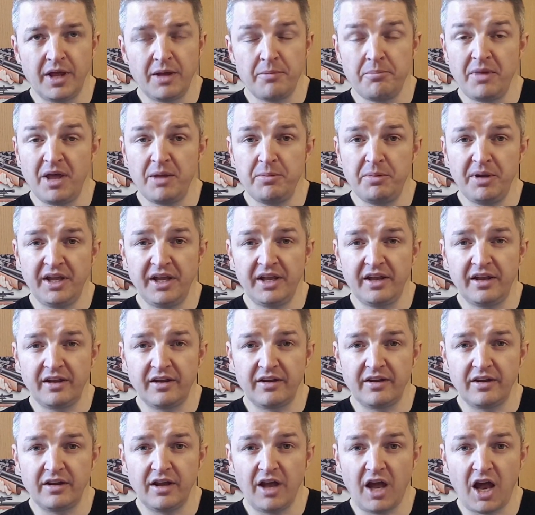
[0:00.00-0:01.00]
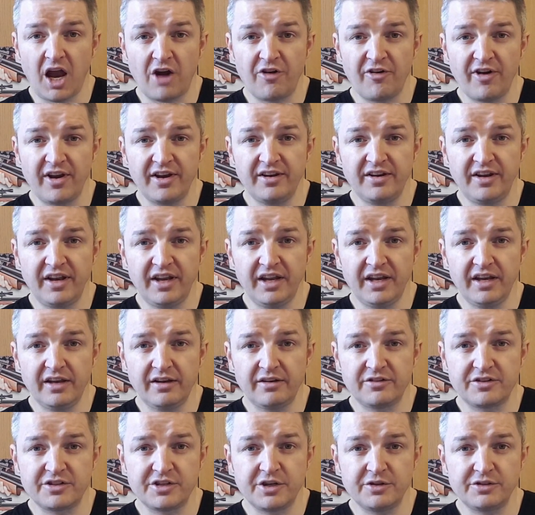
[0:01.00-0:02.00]
Maybe
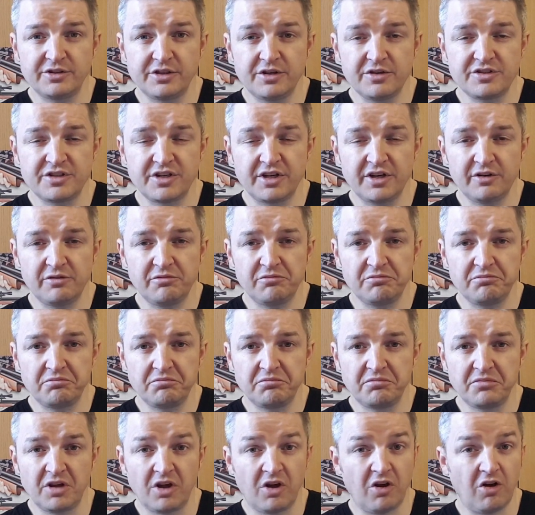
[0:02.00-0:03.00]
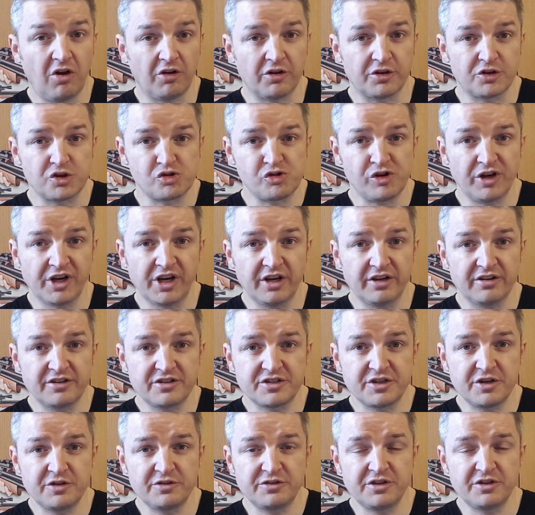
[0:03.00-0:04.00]
RND222 or
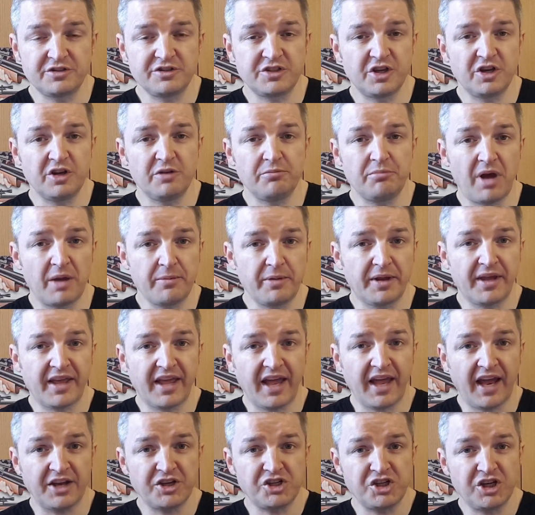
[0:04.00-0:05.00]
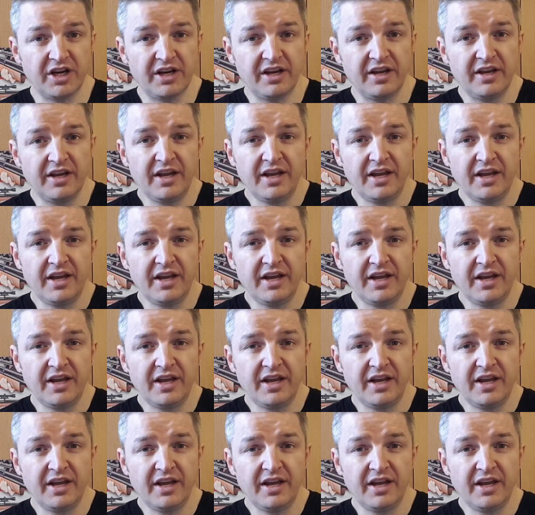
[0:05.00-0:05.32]
Trigger222 might be catchier.